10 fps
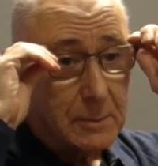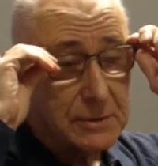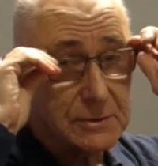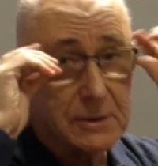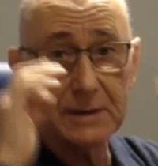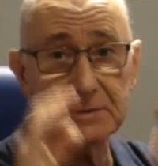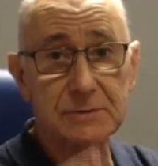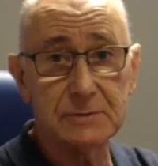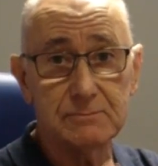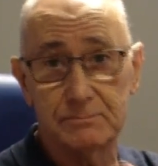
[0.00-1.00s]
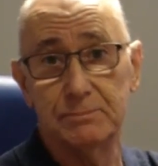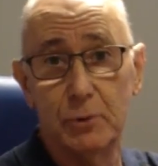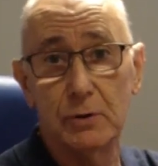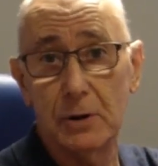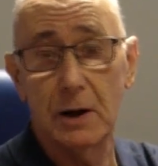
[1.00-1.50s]
My sunglasses are
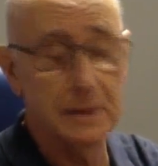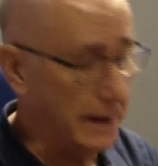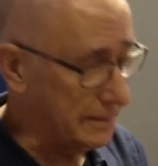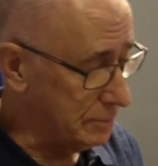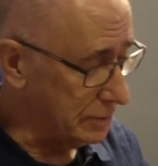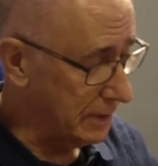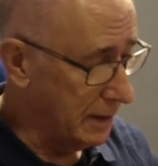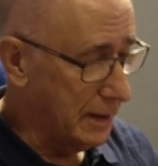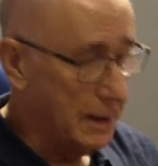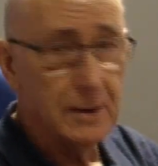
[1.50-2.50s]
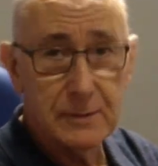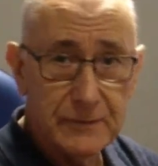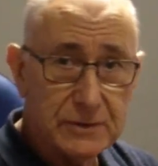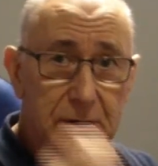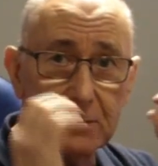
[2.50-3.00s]
bought like that, but
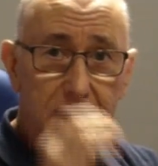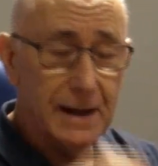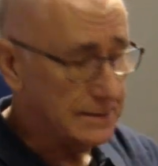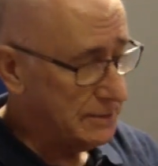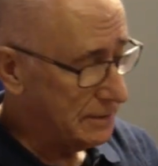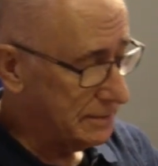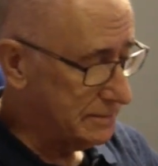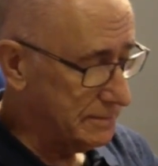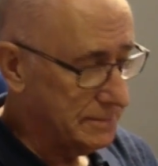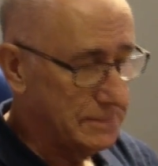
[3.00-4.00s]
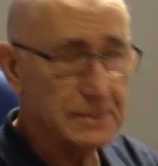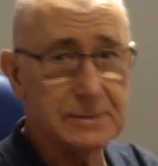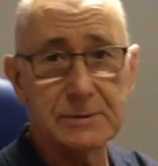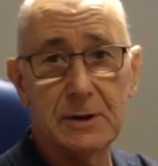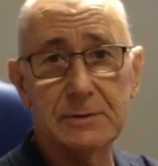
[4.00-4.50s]
if you do that,
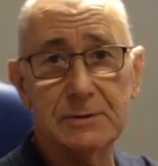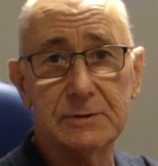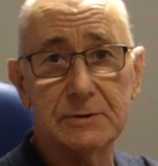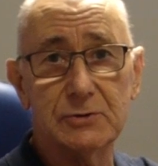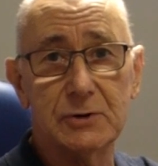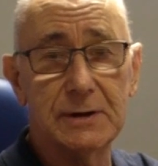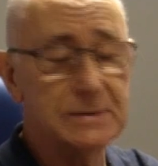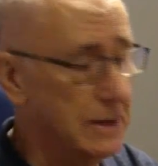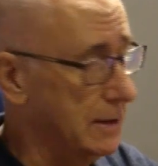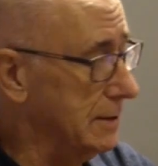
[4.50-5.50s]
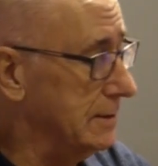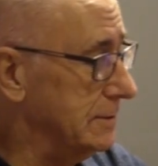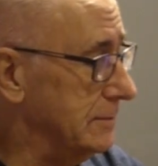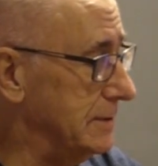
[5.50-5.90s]
slides in a treat. There